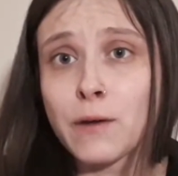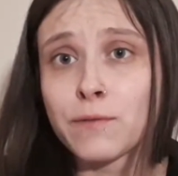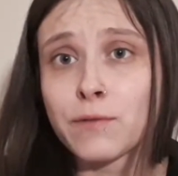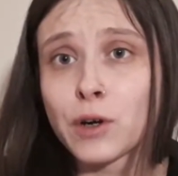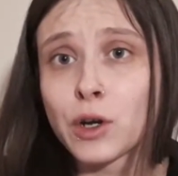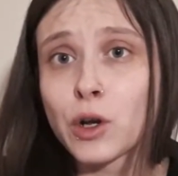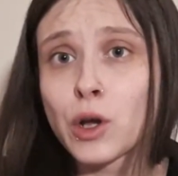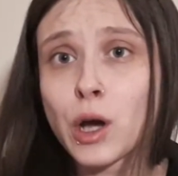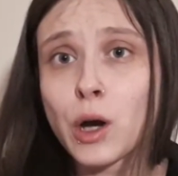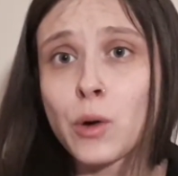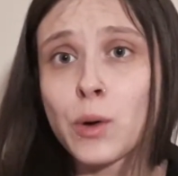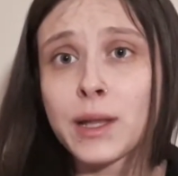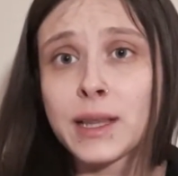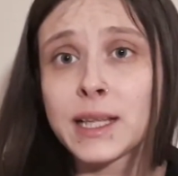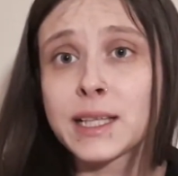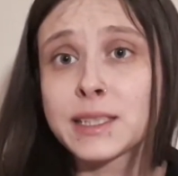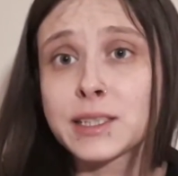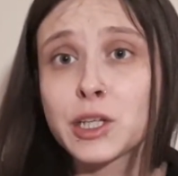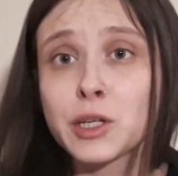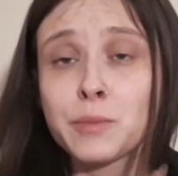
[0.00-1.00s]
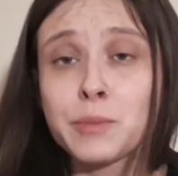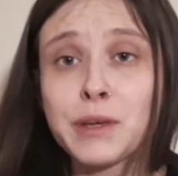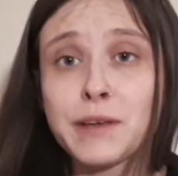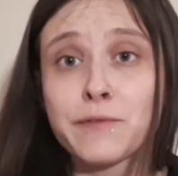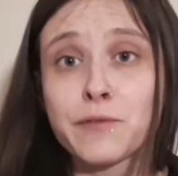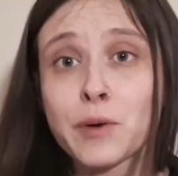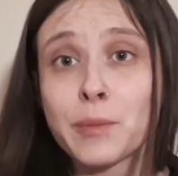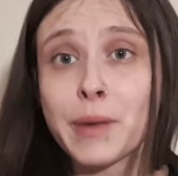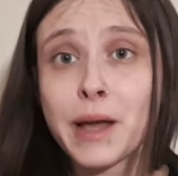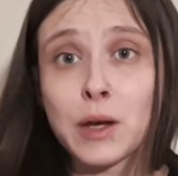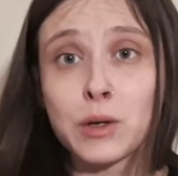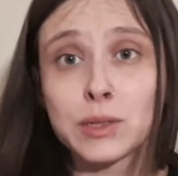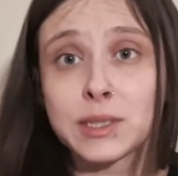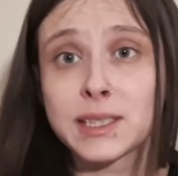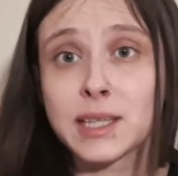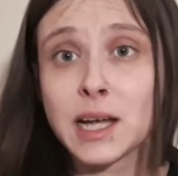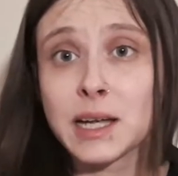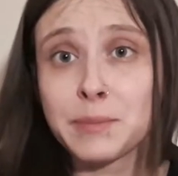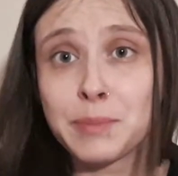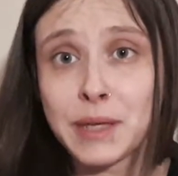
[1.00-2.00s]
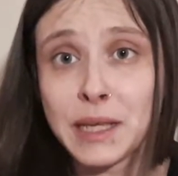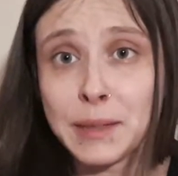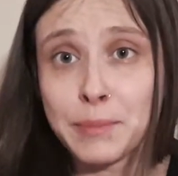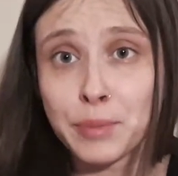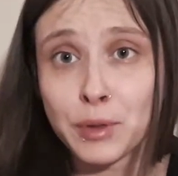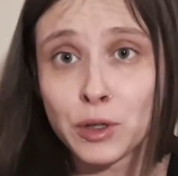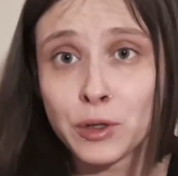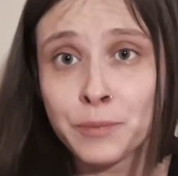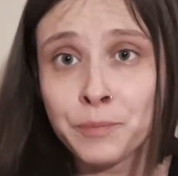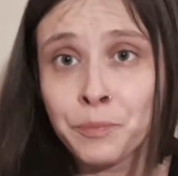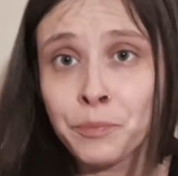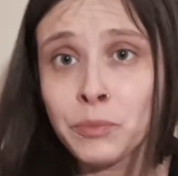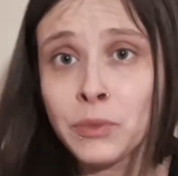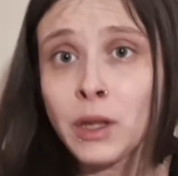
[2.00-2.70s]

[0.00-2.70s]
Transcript: Virgo, and this could be from outside people,